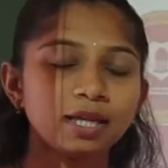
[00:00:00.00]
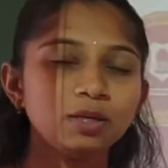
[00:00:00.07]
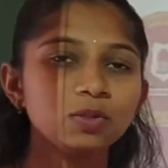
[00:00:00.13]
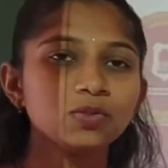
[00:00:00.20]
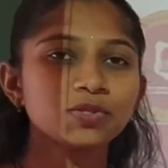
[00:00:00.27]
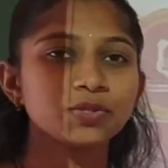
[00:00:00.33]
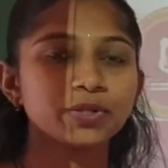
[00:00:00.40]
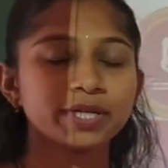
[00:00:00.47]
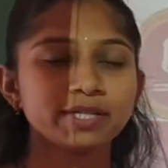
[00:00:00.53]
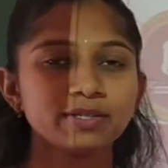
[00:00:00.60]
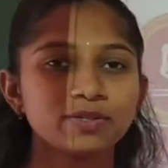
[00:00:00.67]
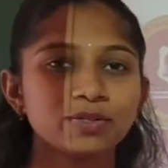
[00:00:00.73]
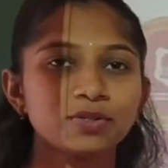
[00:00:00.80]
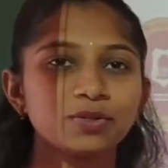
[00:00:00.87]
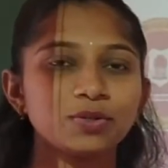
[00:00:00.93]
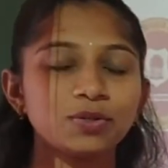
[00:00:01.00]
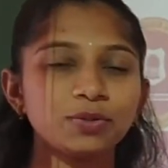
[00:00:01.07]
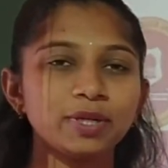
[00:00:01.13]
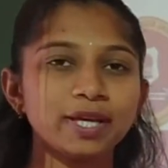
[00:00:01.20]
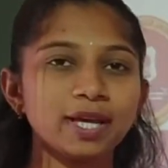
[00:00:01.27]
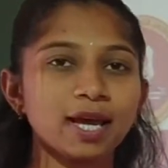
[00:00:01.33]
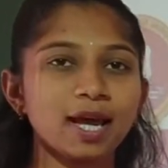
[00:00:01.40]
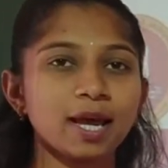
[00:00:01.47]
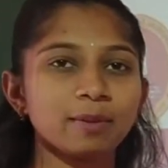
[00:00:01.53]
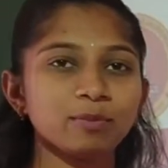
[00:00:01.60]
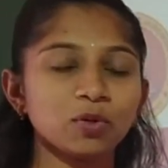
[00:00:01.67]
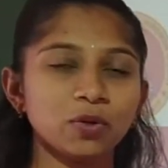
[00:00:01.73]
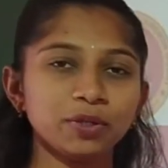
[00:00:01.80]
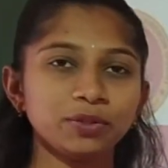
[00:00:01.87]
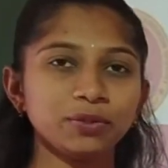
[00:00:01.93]
Hello students, today I am
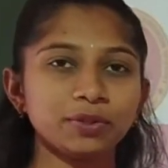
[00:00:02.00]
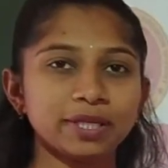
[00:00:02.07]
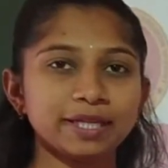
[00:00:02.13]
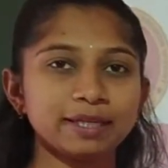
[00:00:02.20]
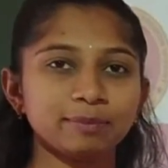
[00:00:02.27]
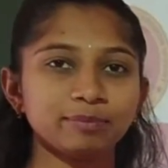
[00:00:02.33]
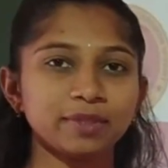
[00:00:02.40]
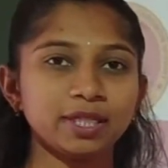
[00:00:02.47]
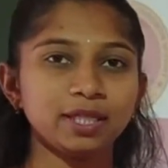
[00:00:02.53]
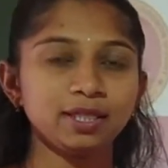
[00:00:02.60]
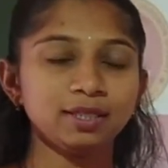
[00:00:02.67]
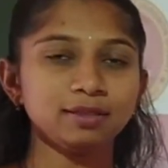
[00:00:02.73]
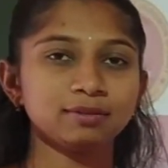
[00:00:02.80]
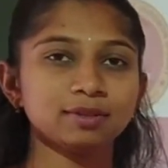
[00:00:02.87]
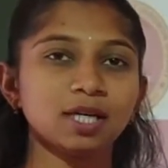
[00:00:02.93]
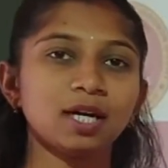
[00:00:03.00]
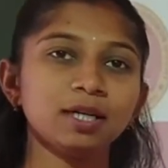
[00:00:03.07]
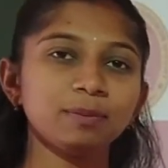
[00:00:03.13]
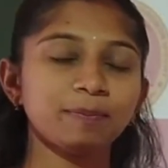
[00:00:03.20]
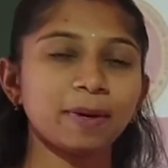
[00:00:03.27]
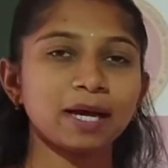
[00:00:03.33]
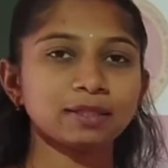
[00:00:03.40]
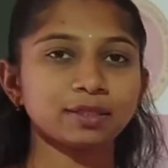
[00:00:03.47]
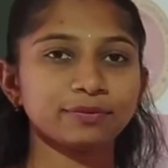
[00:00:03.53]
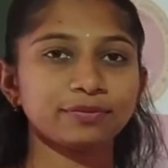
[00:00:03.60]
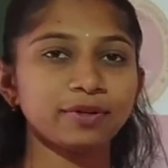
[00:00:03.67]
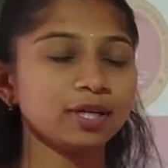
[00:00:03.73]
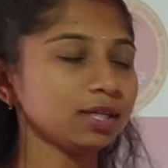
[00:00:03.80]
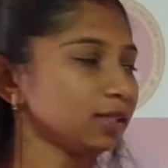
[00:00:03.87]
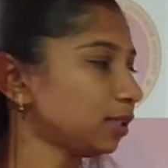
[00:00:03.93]
going to take up the third part
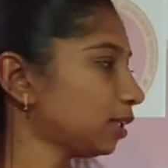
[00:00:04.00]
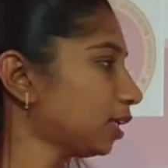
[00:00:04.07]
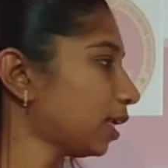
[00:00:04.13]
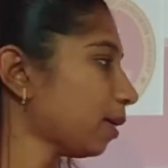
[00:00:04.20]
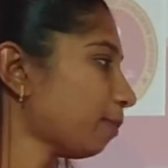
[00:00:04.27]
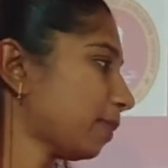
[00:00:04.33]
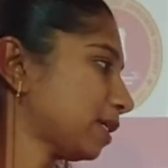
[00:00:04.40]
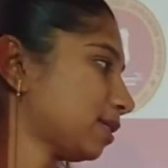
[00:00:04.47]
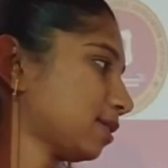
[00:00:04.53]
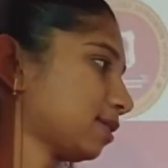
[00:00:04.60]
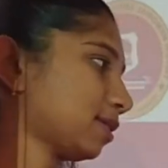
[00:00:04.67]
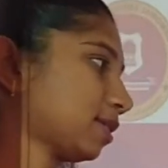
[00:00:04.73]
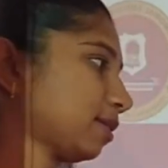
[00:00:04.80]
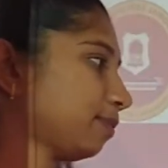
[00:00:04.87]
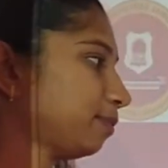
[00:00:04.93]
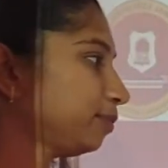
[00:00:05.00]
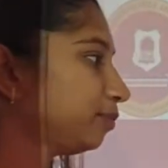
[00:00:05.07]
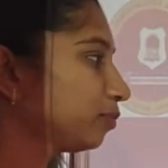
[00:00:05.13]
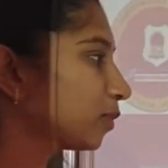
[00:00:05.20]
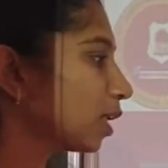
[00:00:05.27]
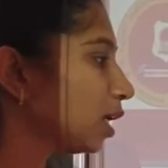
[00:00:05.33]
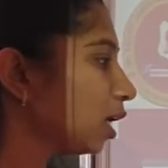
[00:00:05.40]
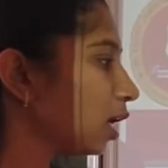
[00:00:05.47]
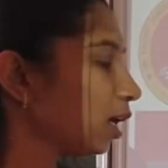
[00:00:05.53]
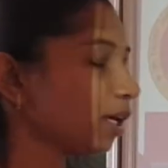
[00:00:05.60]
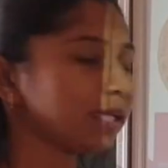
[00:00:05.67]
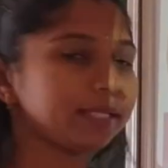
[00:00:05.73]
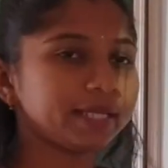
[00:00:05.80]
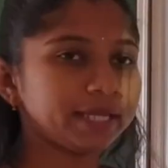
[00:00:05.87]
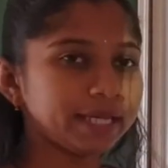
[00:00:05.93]
of our number system.
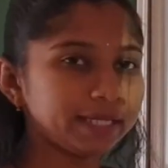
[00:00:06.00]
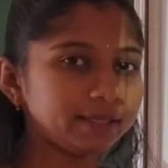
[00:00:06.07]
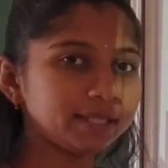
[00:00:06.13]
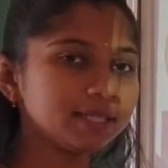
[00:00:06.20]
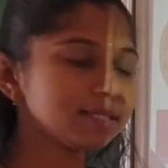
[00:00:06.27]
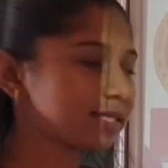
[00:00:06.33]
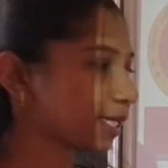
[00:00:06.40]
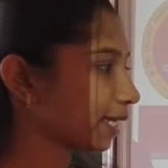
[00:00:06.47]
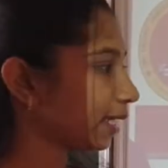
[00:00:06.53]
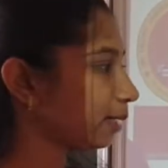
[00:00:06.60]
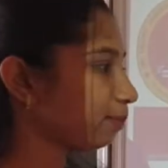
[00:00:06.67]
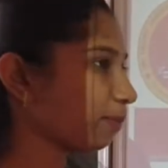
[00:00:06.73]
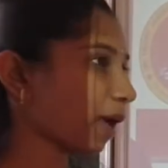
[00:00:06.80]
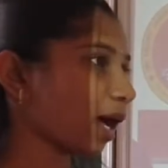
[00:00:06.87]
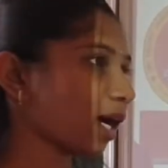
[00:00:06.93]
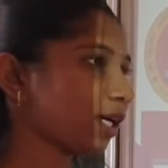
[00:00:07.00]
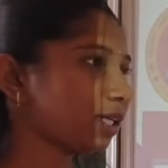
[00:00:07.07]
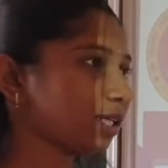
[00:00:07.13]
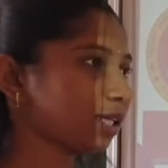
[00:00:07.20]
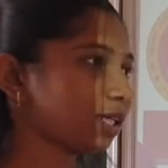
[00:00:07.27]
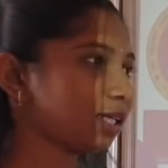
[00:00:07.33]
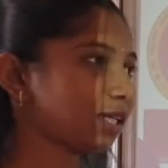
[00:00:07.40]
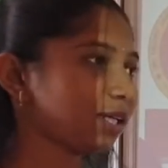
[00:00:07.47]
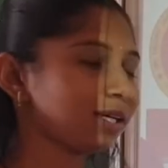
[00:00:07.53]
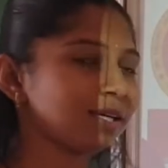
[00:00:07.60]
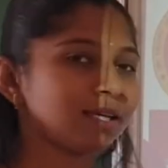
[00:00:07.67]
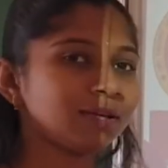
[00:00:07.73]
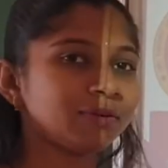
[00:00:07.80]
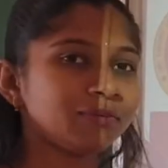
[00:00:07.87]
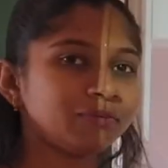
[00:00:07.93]
In the second part,
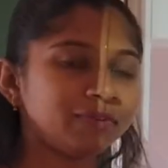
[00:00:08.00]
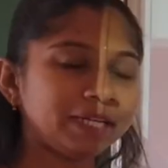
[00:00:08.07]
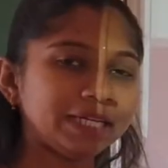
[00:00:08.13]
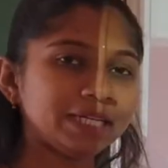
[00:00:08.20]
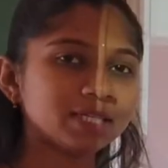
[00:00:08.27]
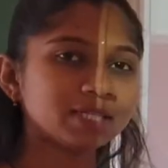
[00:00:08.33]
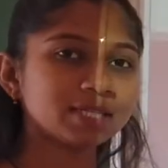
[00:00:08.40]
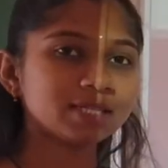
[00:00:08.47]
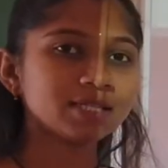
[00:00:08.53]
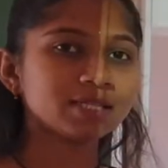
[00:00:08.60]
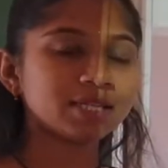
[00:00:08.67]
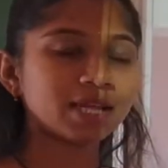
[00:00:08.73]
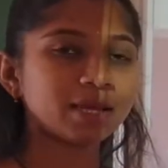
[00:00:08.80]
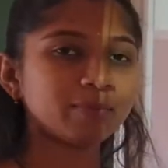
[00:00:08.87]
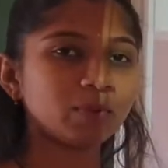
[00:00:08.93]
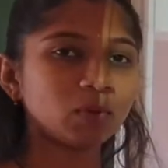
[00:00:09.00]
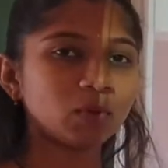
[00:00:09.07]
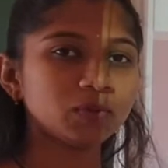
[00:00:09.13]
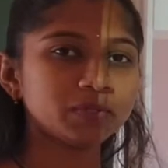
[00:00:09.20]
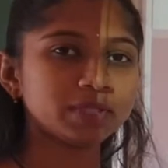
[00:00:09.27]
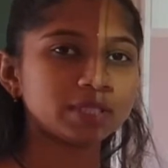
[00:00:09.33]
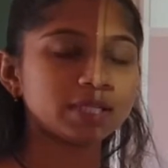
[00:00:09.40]
we discussed about